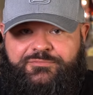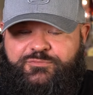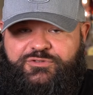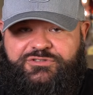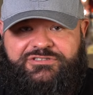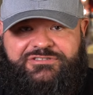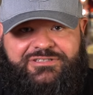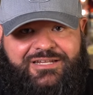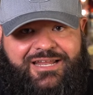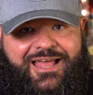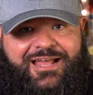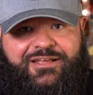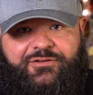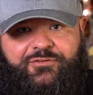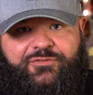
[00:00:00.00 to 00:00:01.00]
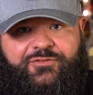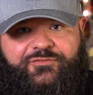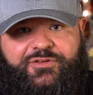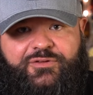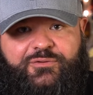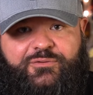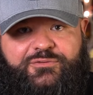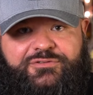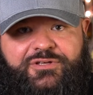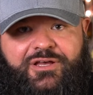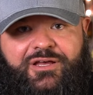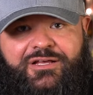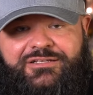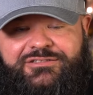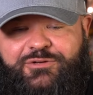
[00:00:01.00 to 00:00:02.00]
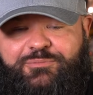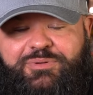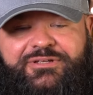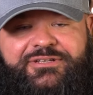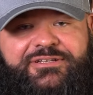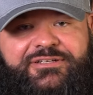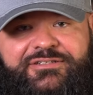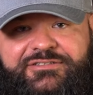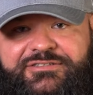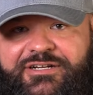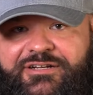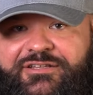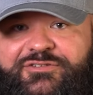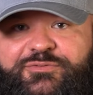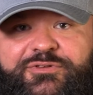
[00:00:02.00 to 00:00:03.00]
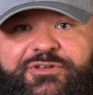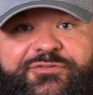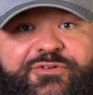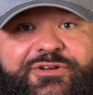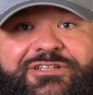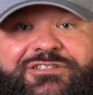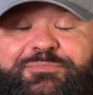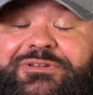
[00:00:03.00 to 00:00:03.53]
We're just lacking on the views. So please share this with your friends.